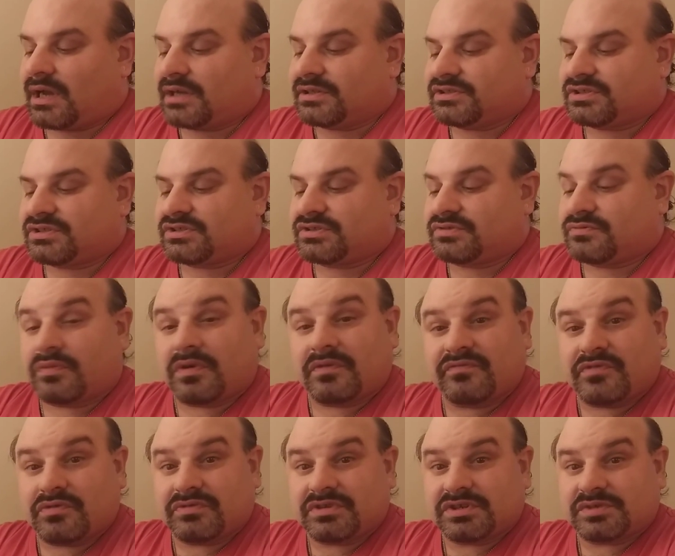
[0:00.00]
just
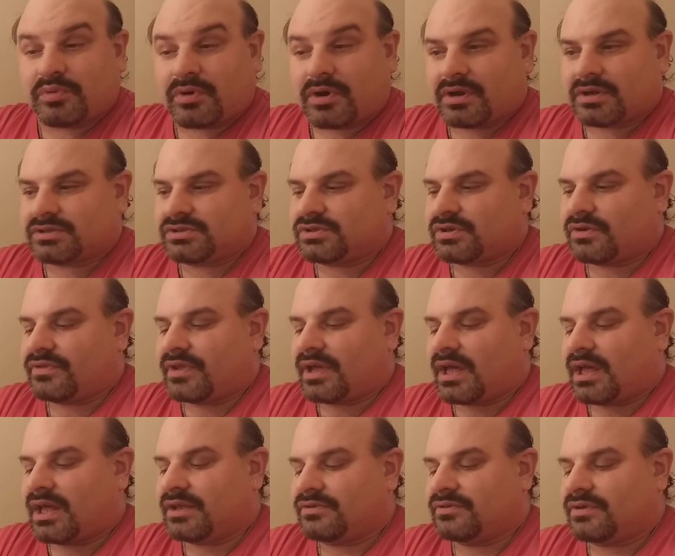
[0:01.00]
review these products so
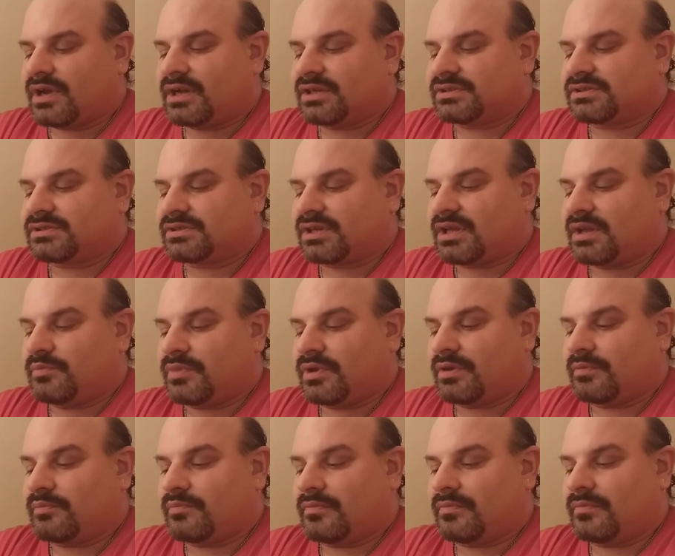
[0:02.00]
that you guys can
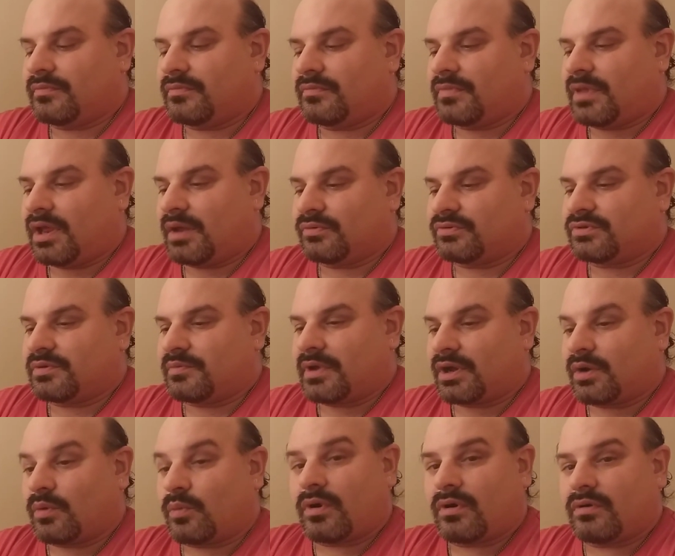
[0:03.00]
be able to
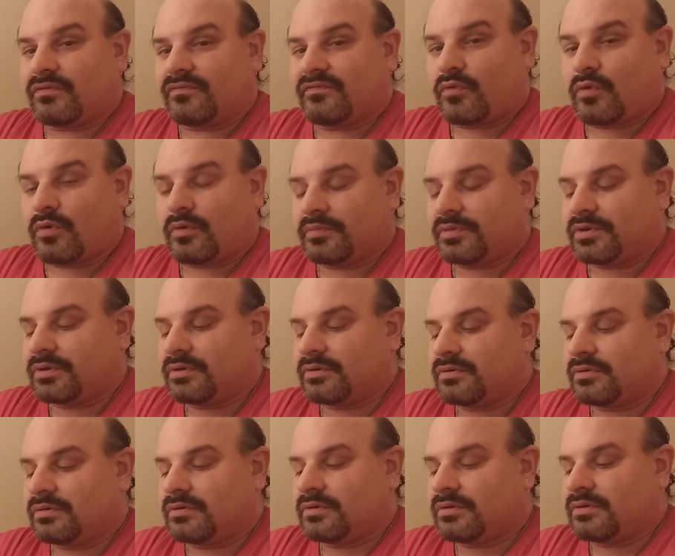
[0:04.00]
make a well-informed
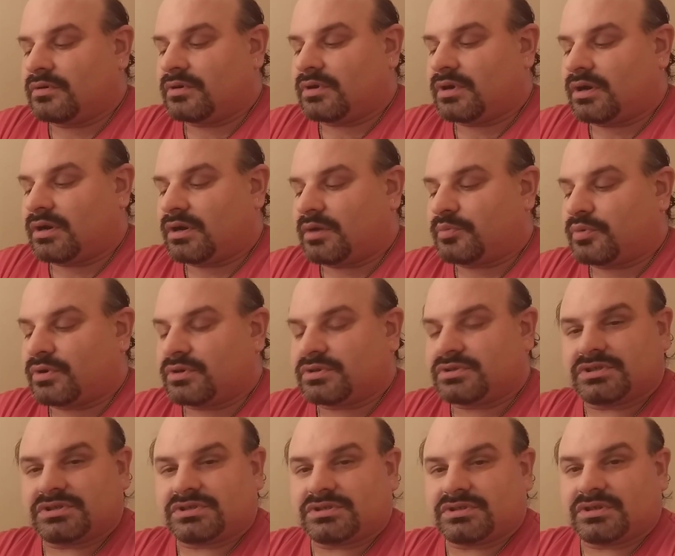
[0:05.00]

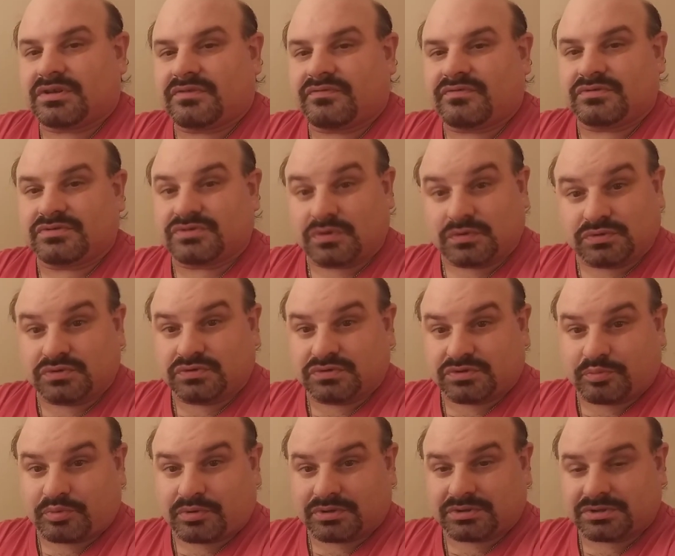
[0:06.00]
purchase if you so choose
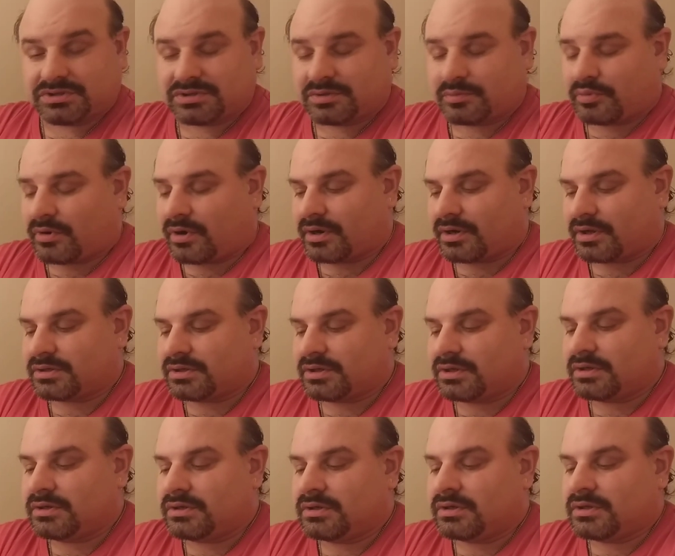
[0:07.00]
to purchase the product.
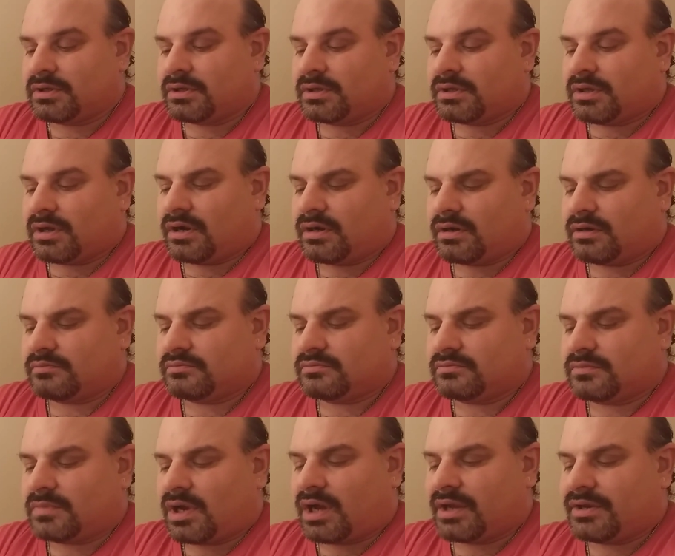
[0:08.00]

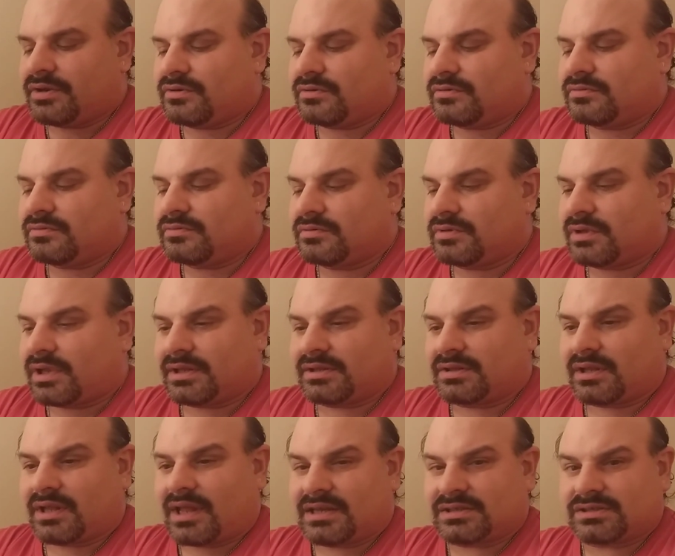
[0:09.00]
I know, like,
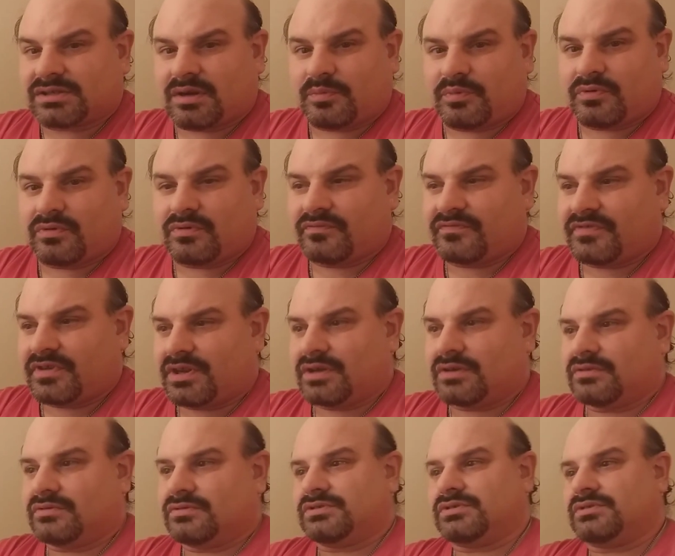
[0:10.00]
the last couple
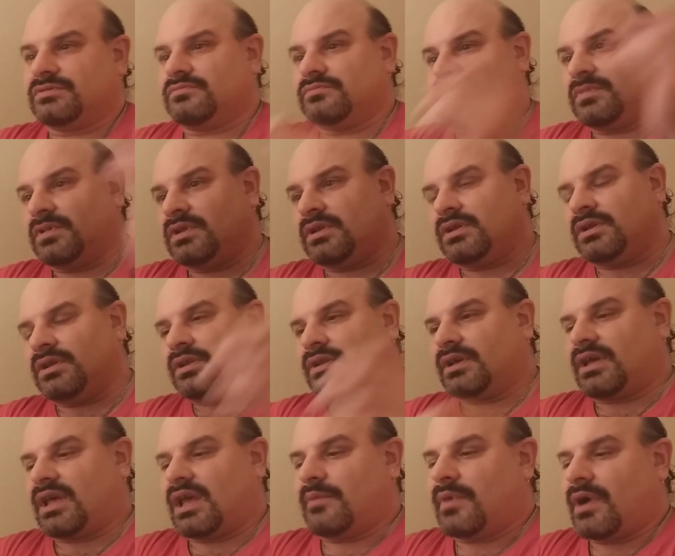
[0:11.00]
videos
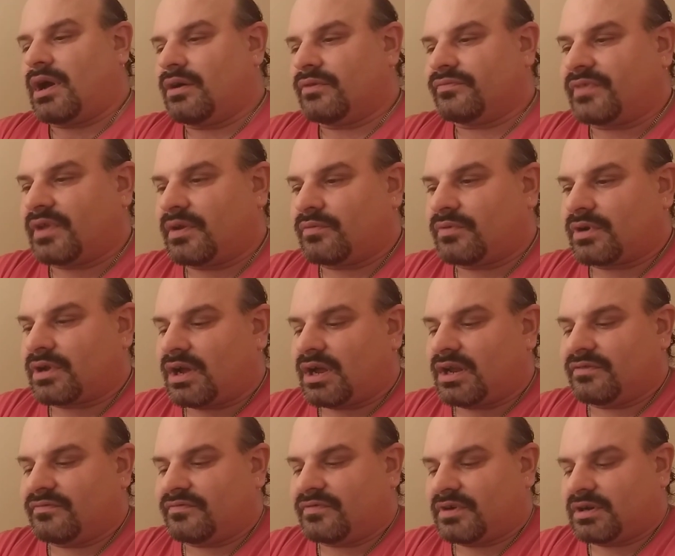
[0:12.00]
that came out, they were
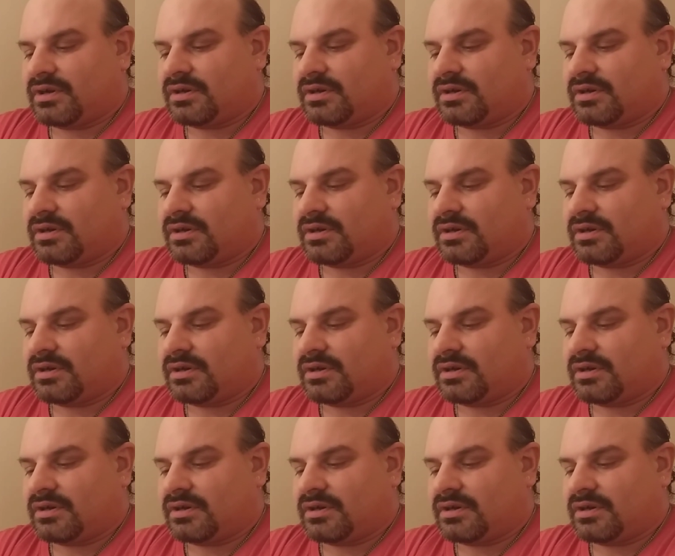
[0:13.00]
kind of